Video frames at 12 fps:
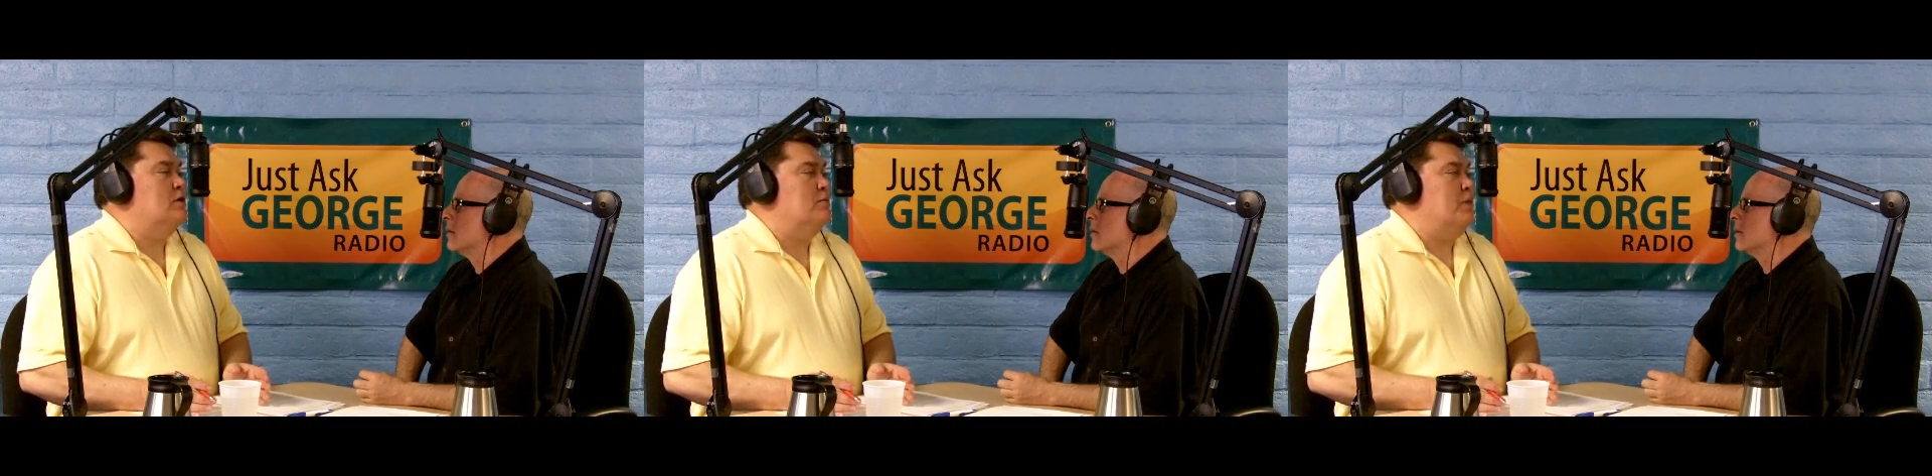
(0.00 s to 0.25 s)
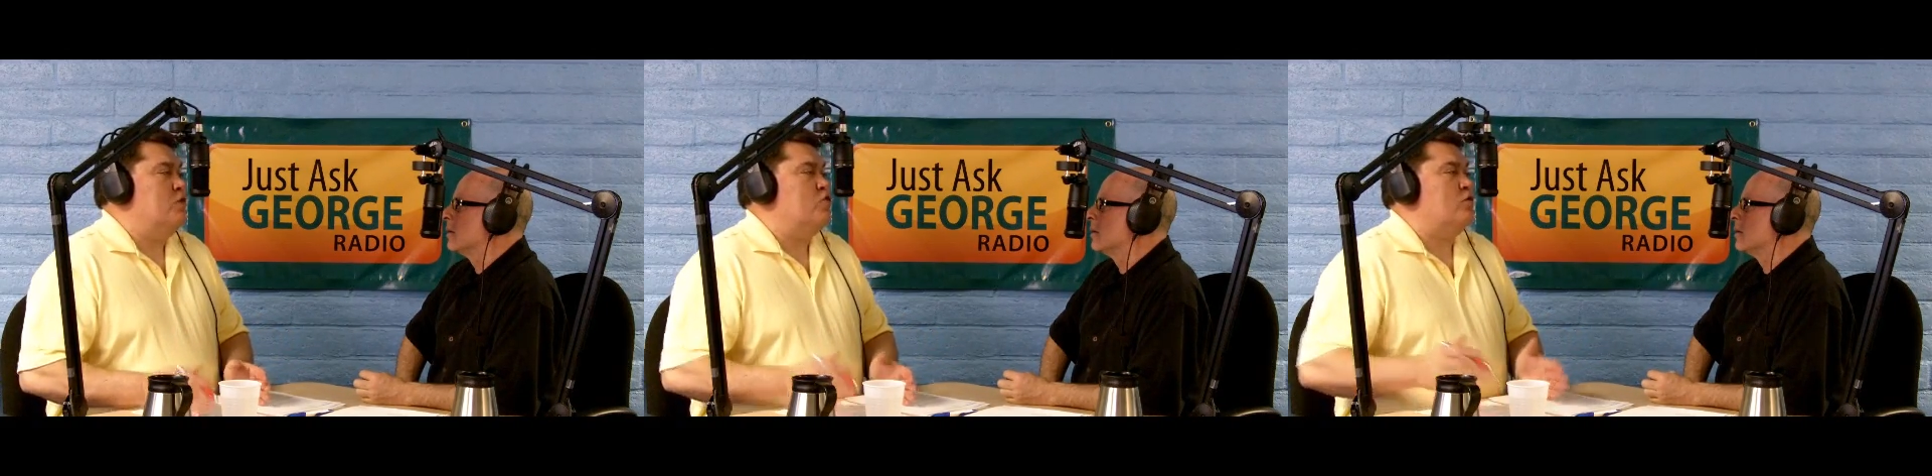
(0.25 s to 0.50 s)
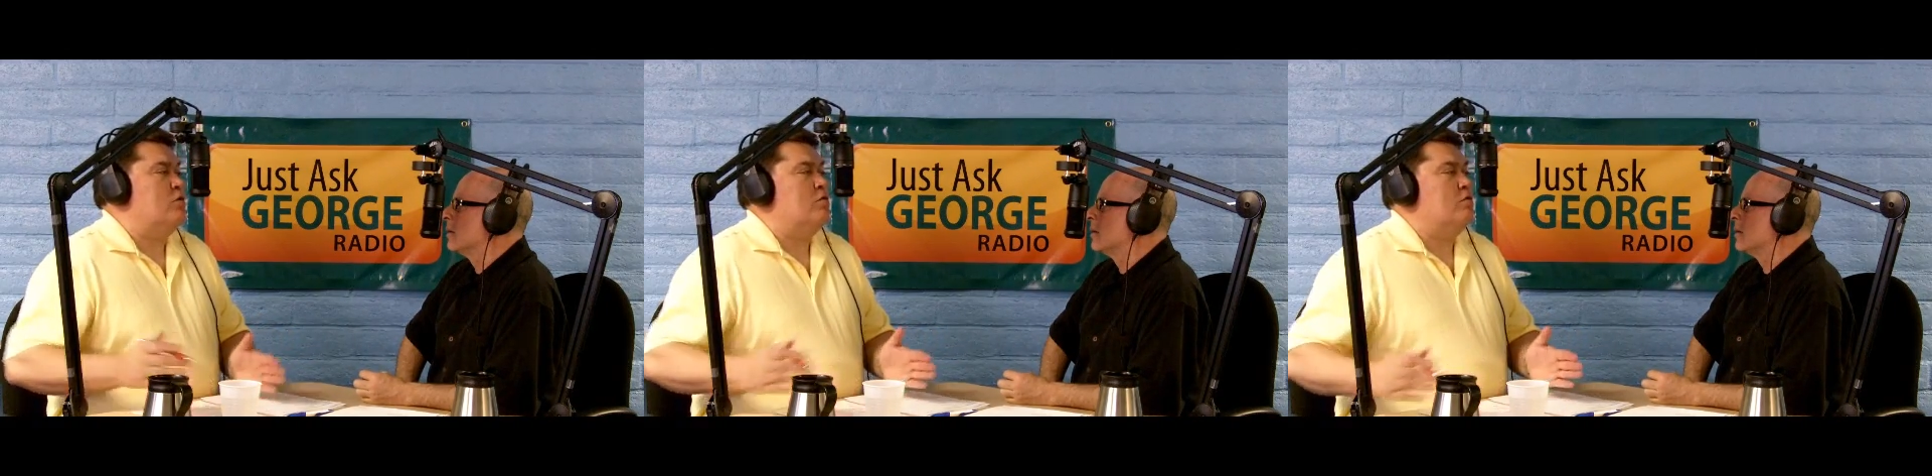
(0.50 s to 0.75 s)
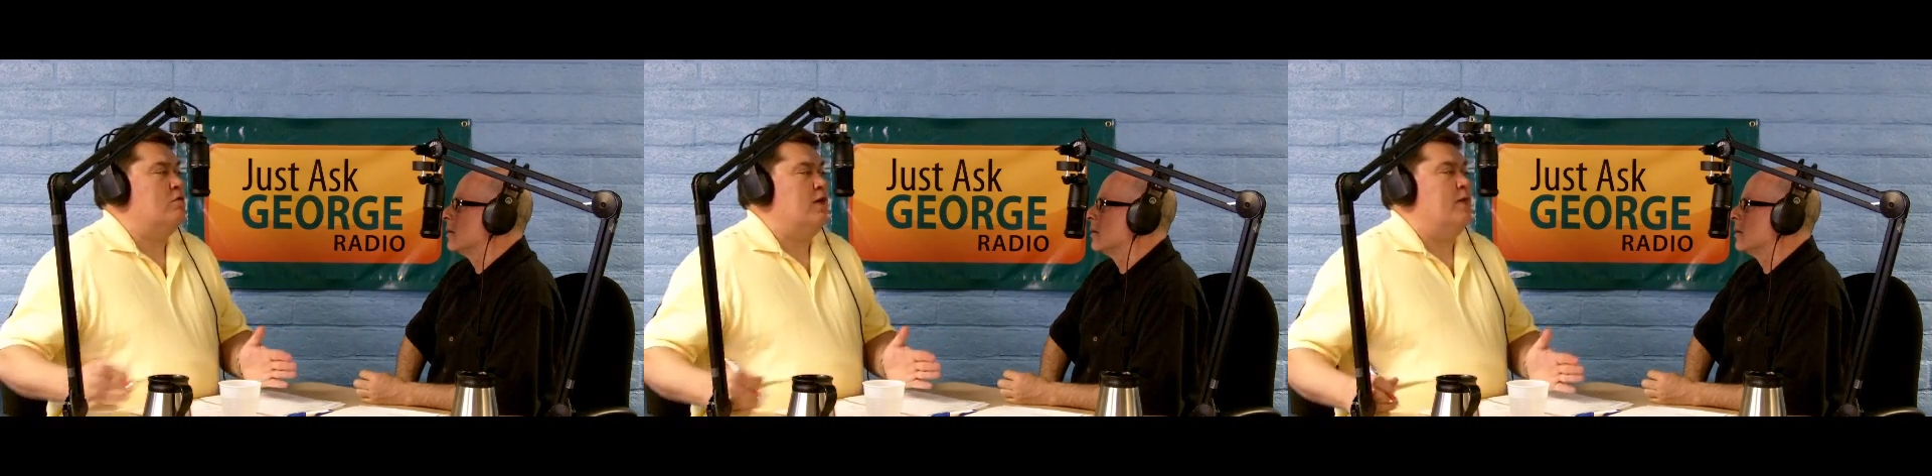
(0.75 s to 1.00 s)

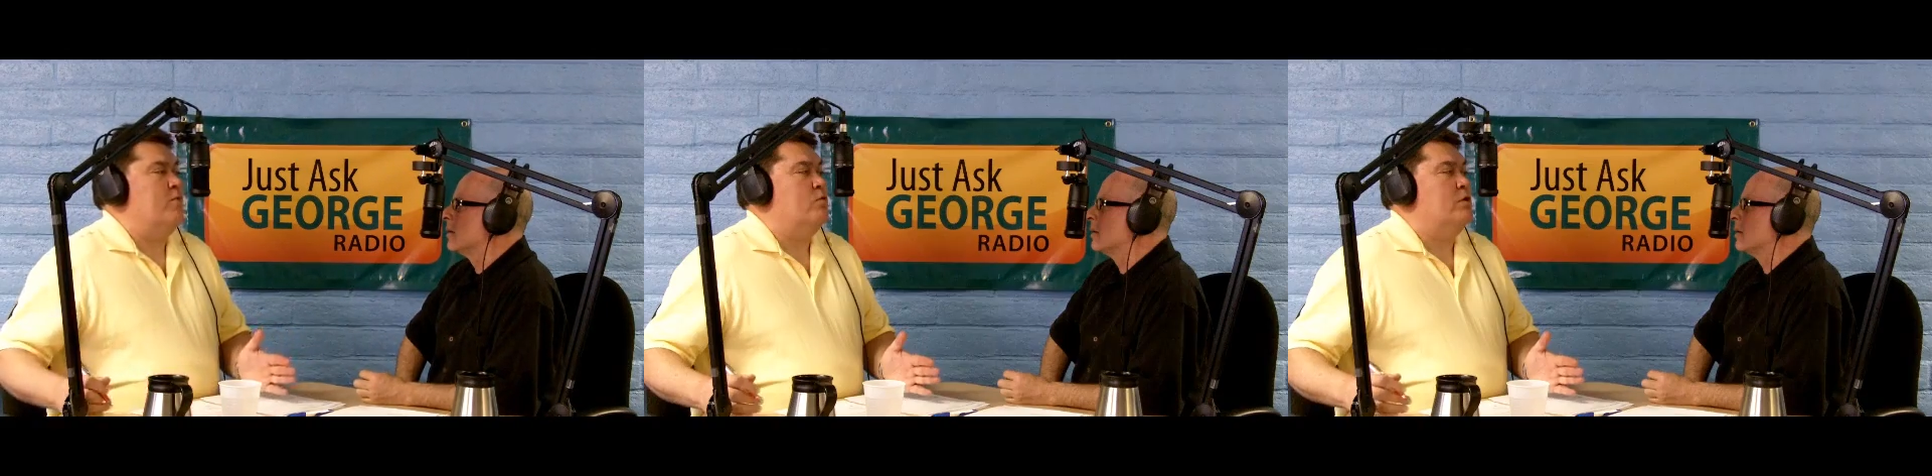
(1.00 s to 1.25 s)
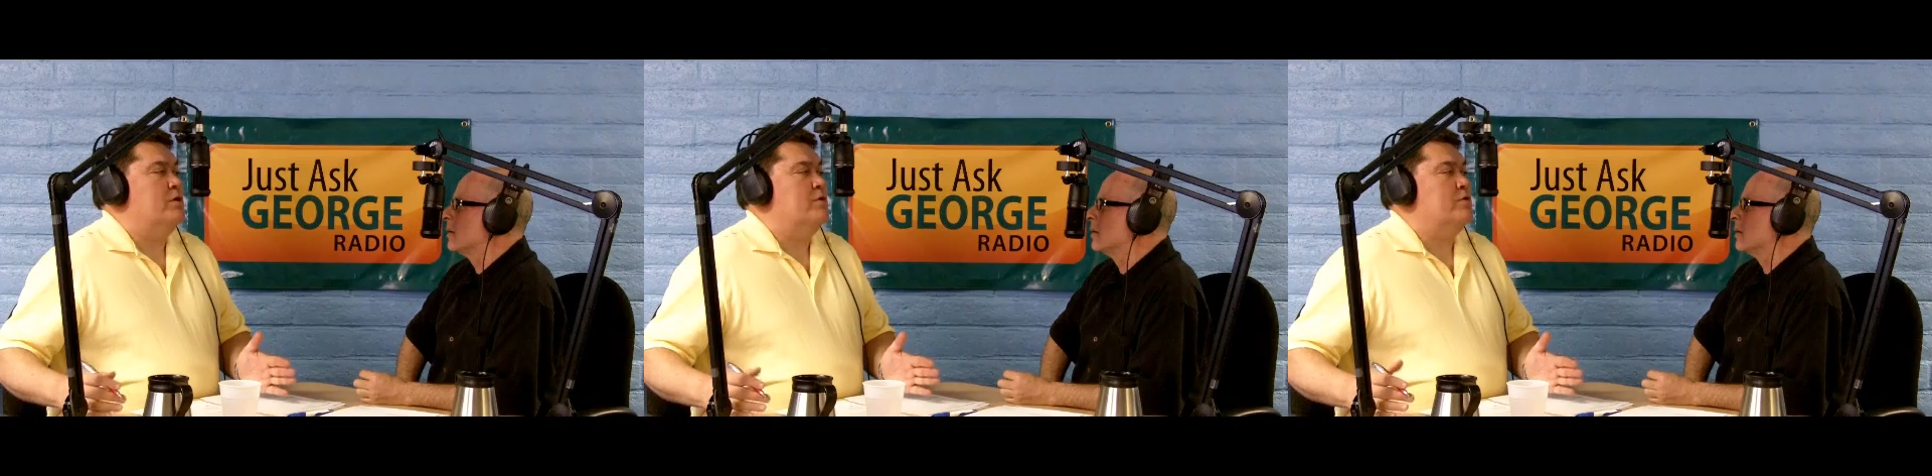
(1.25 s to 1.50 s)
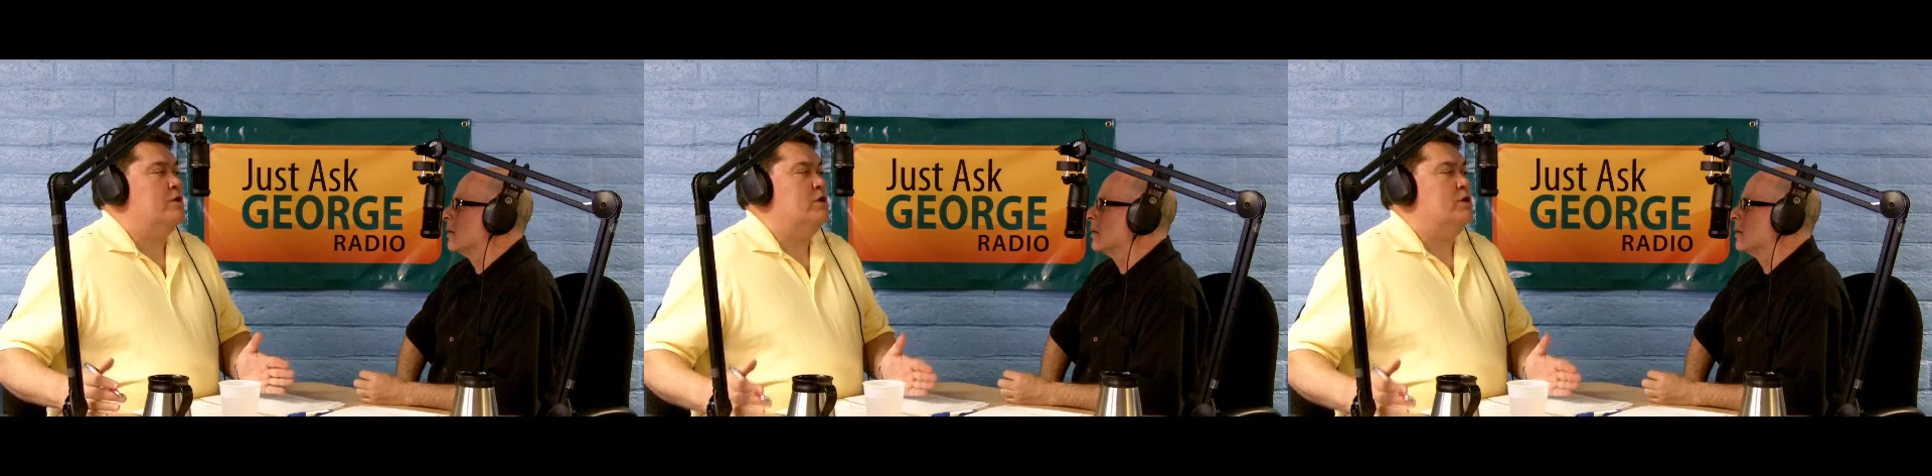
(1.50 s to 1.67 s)
debenture that was